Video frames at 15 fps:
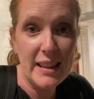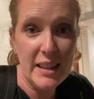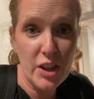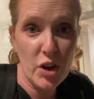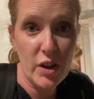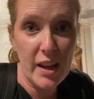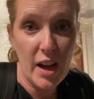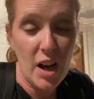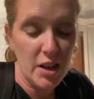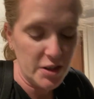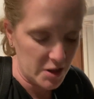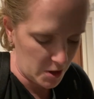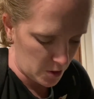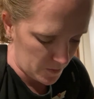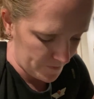literally
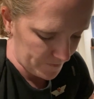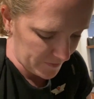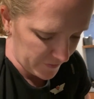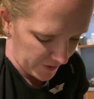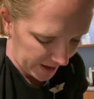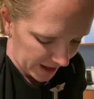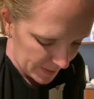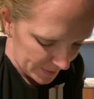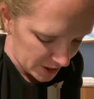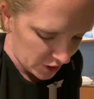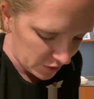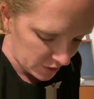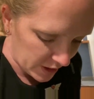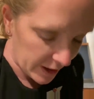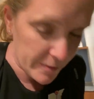also, if I can get my
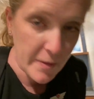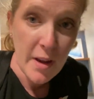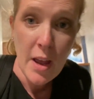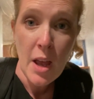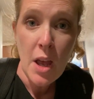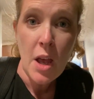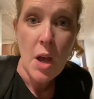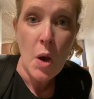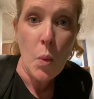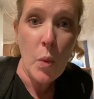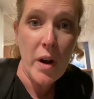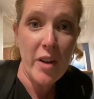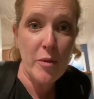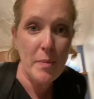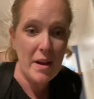shoes off,
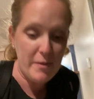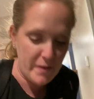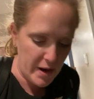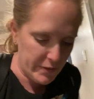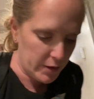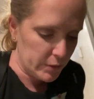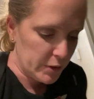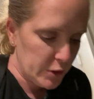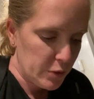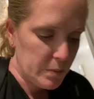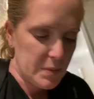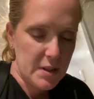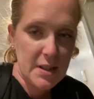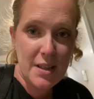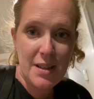one of my favorite
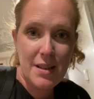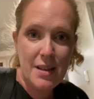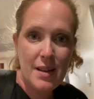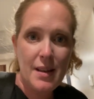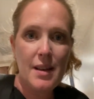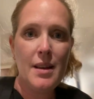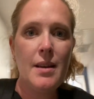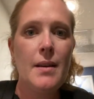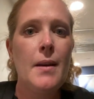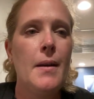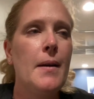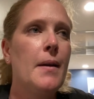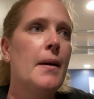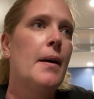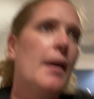rooms.
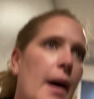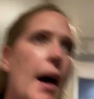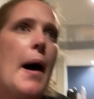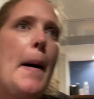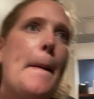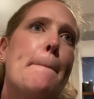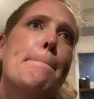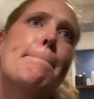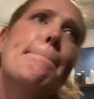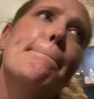I